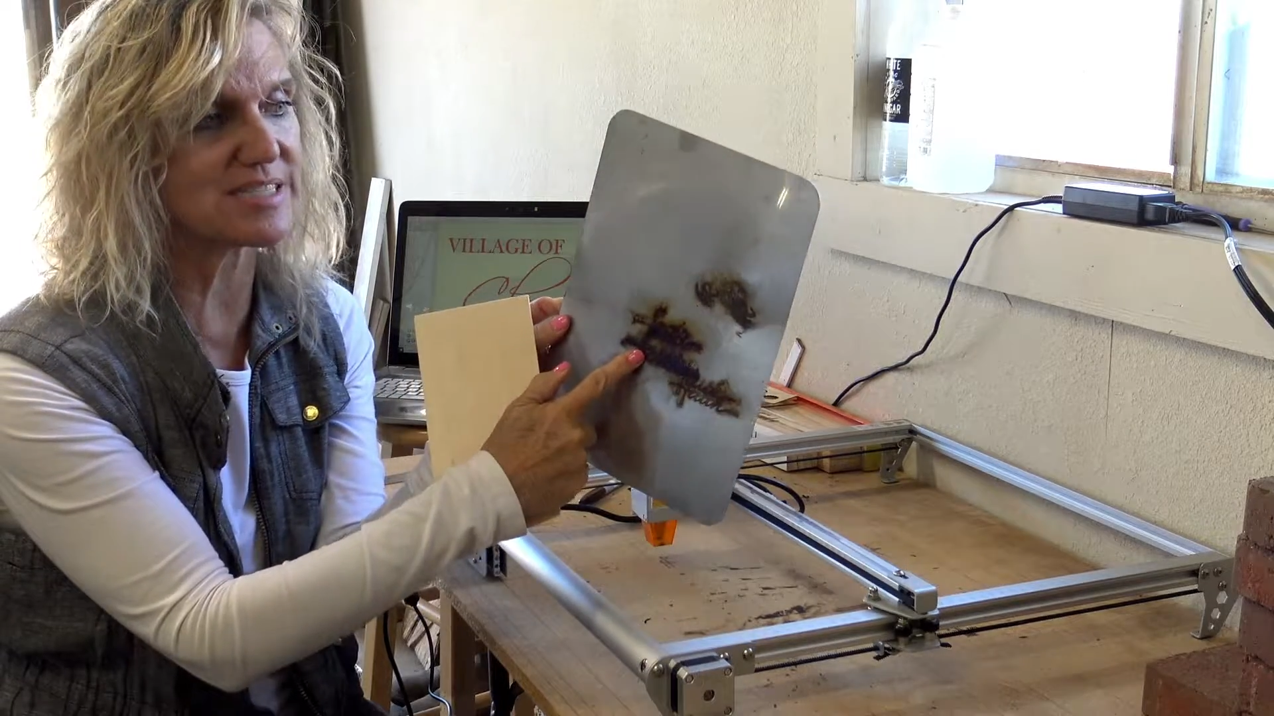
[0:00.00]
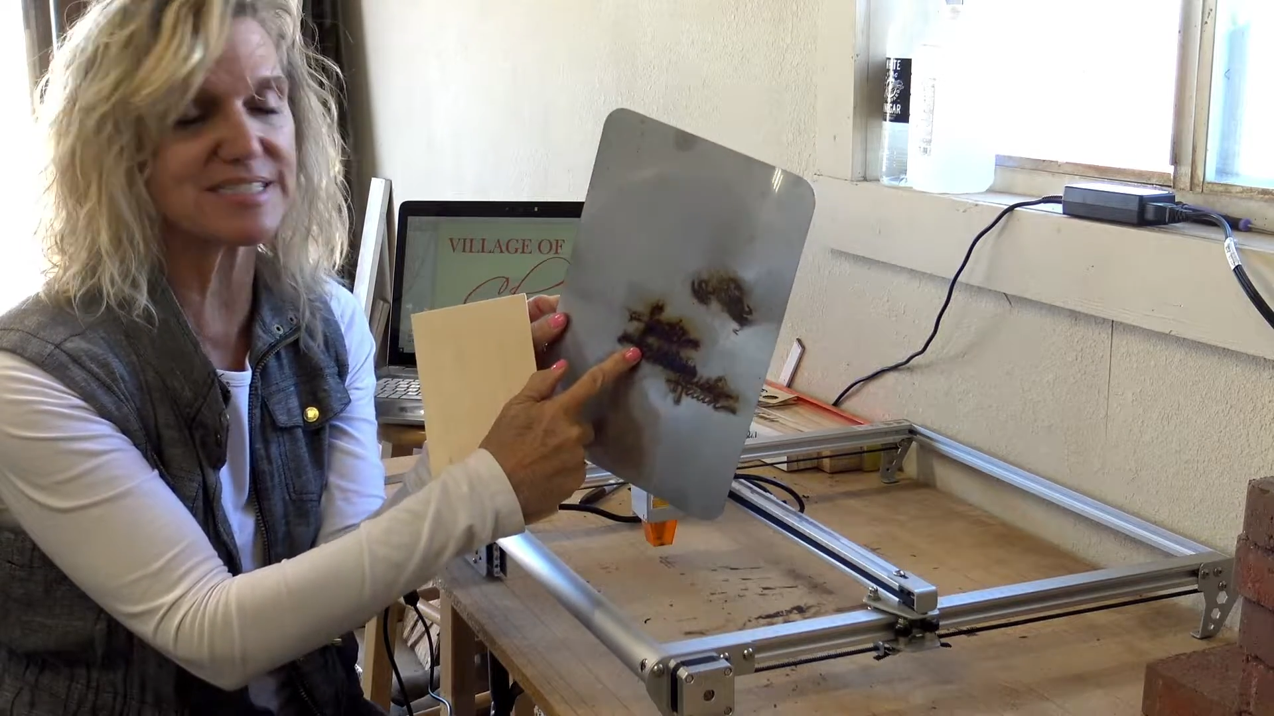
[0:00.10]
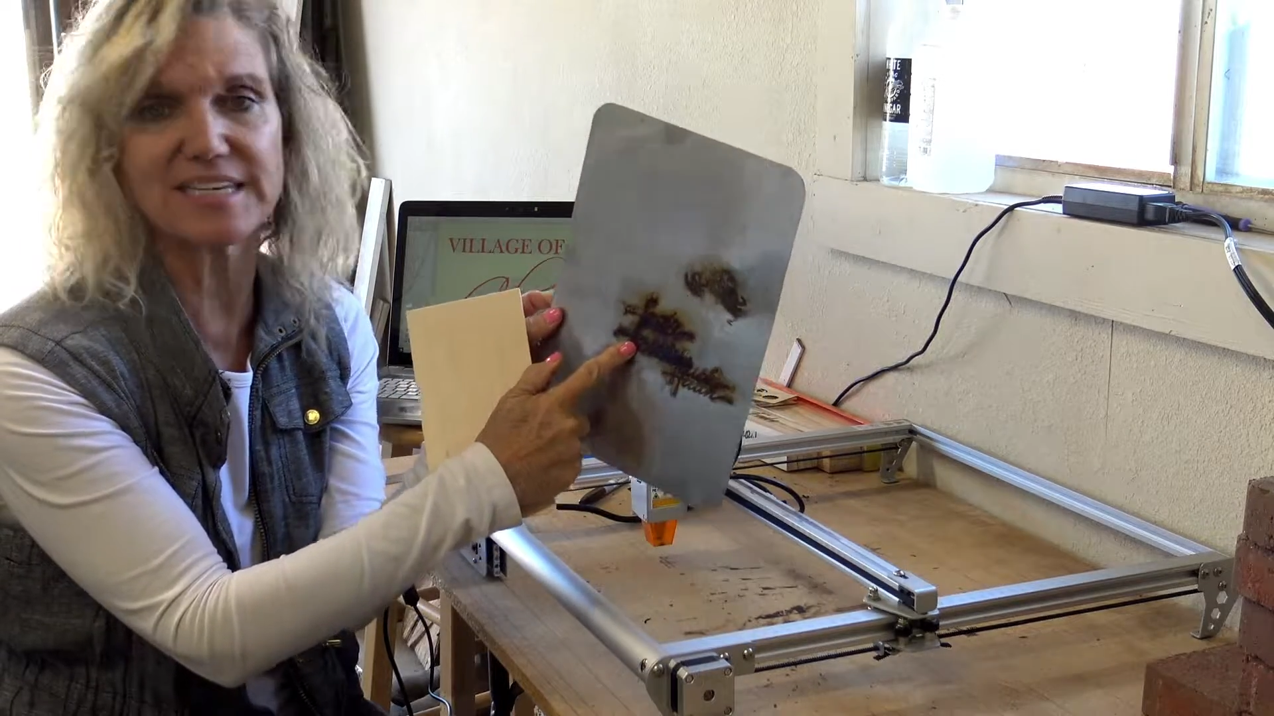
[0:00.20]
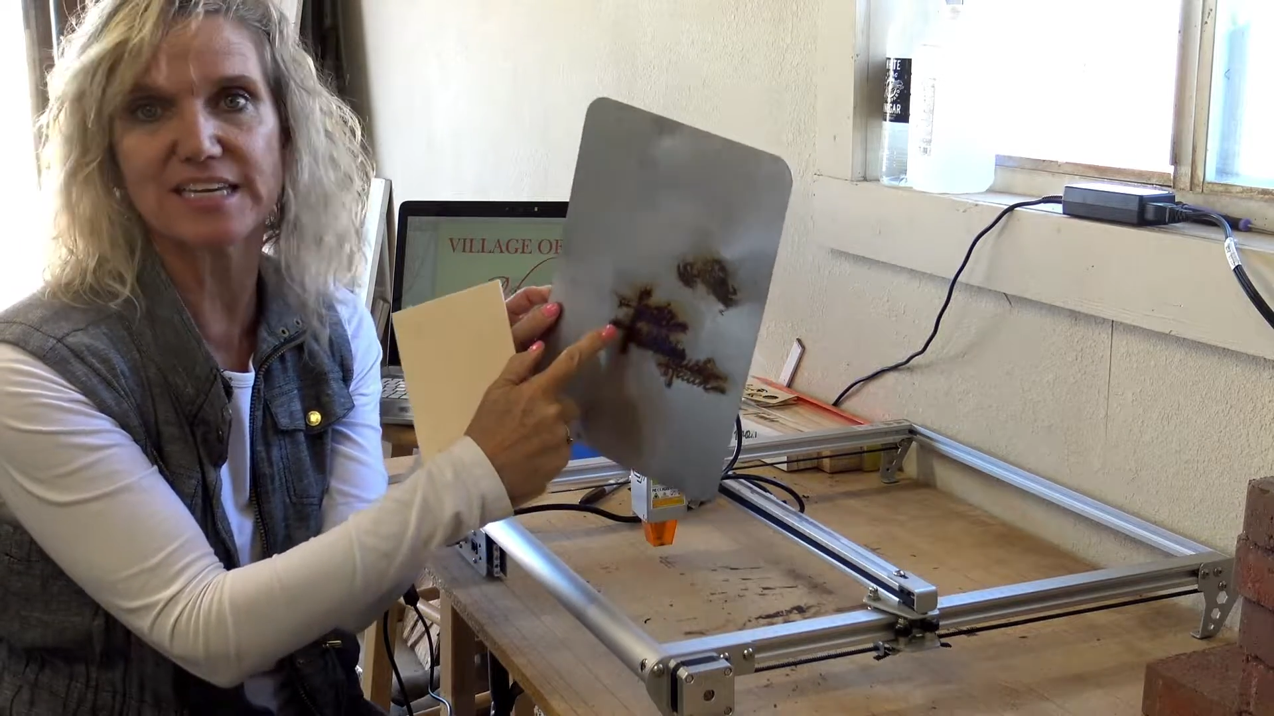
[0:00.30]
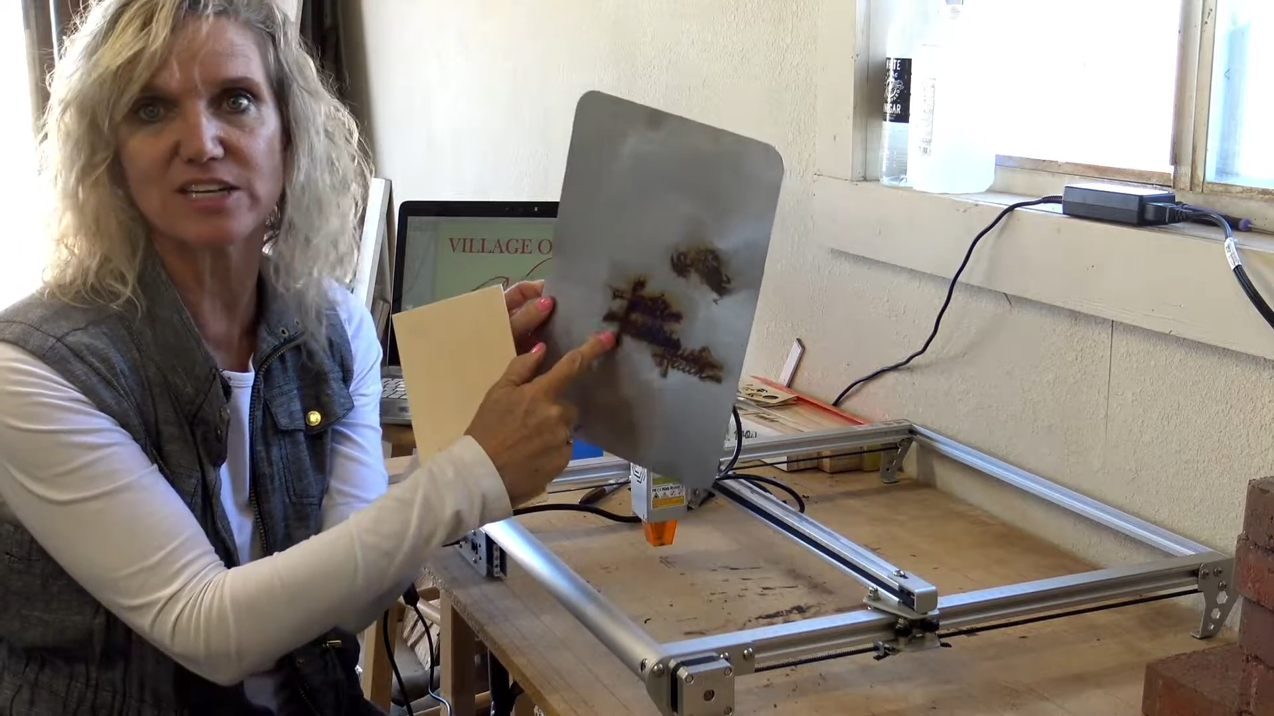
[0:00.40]

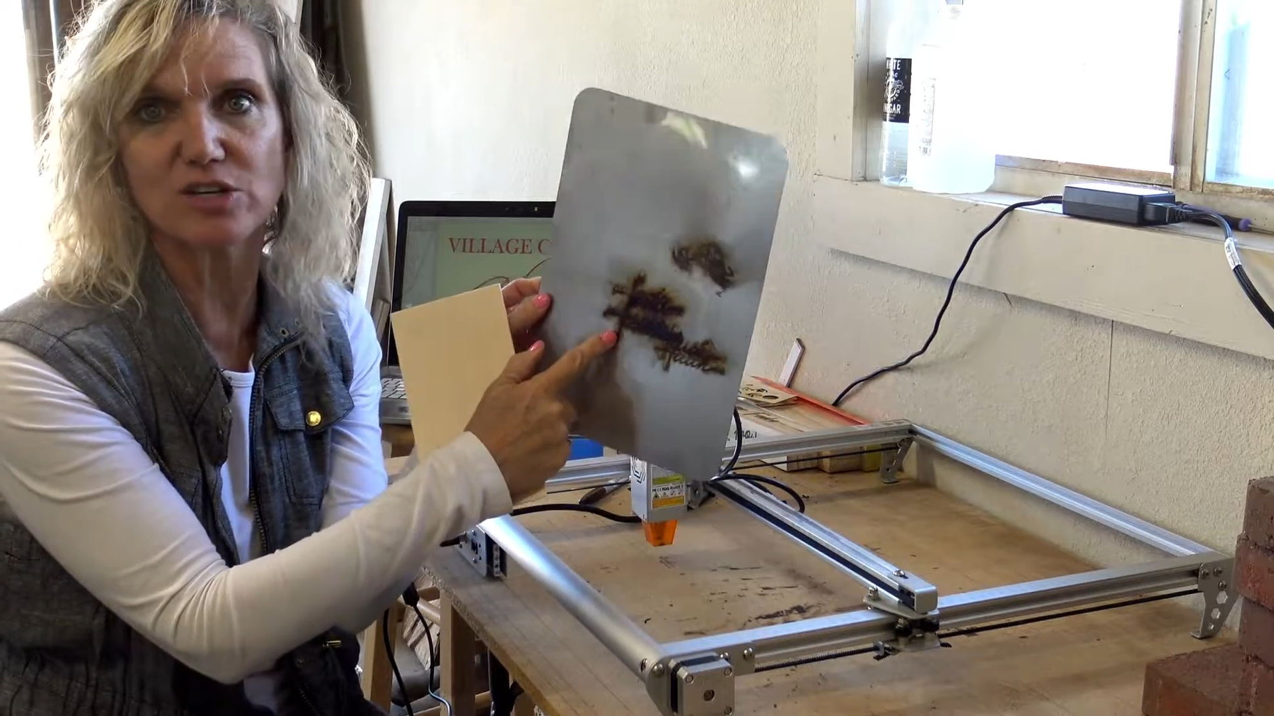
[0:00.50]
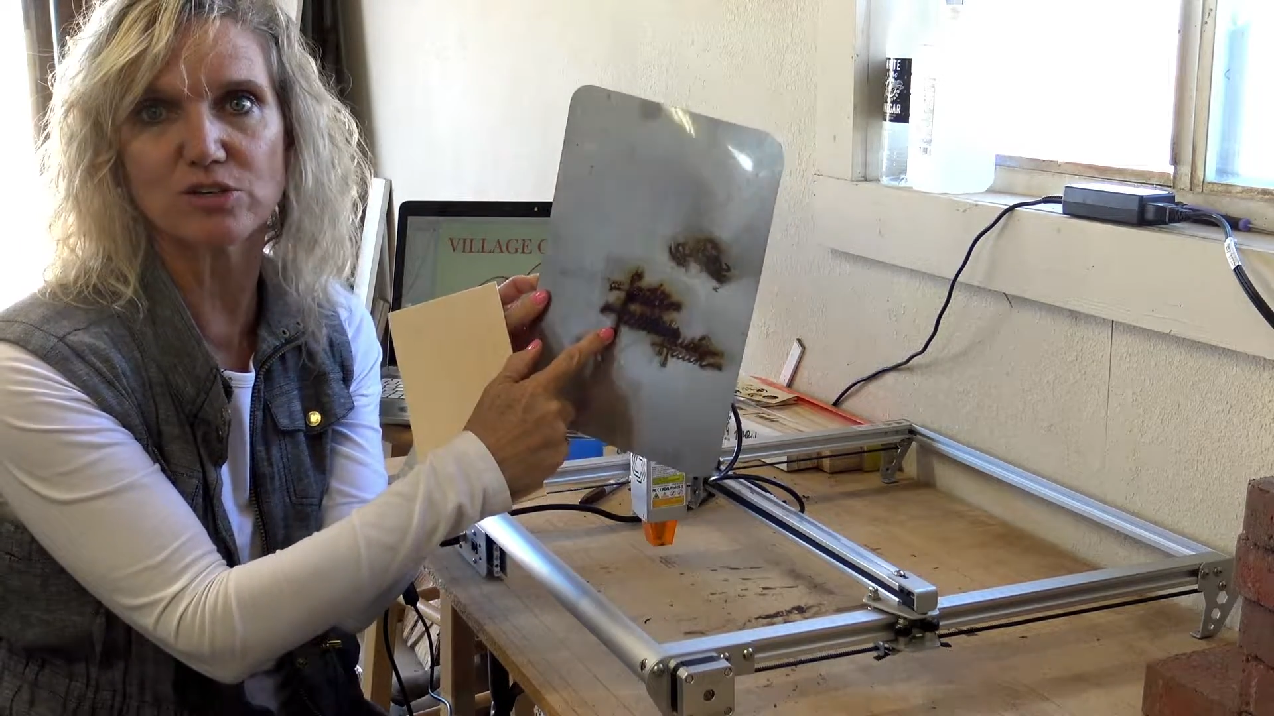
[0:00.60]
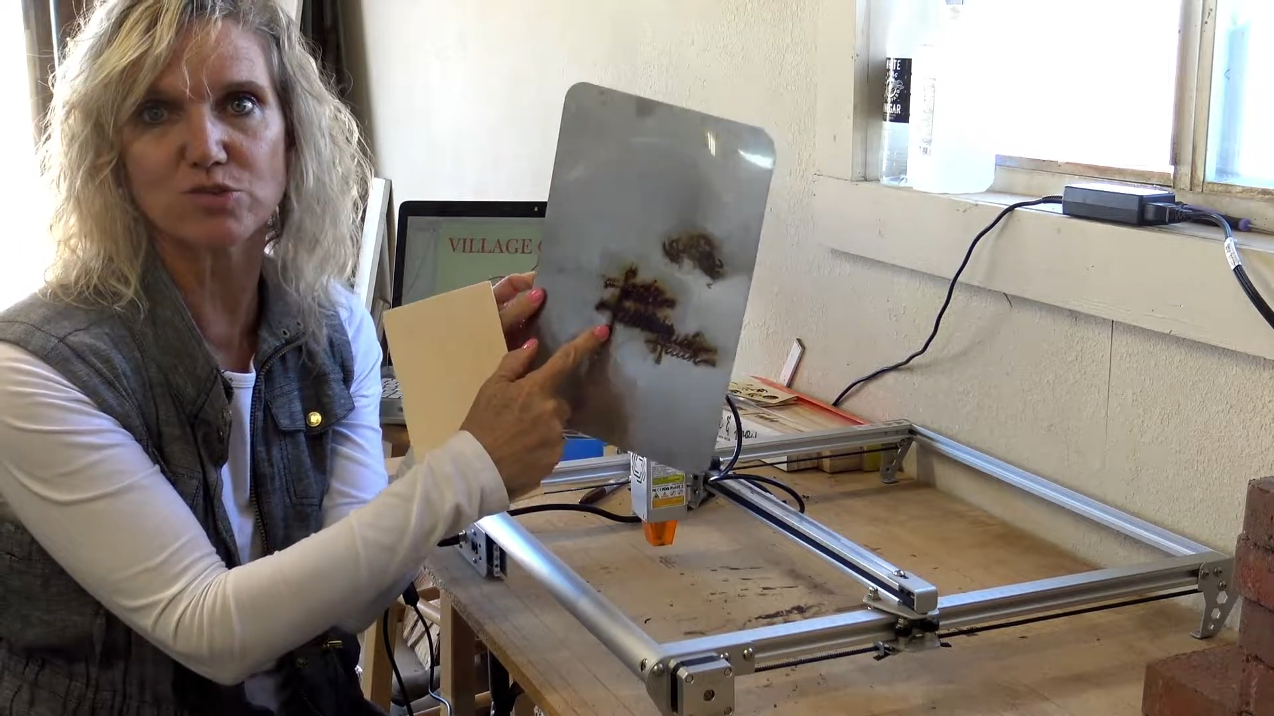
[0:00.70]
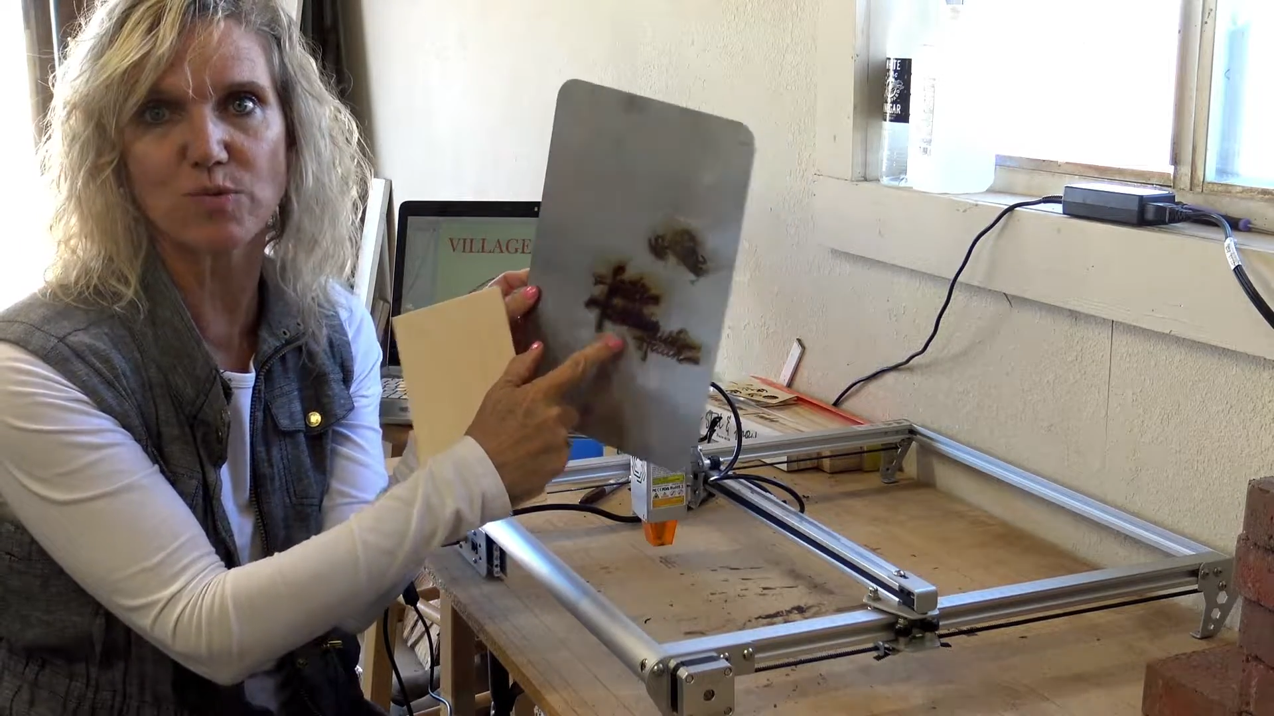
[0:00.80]
see it goes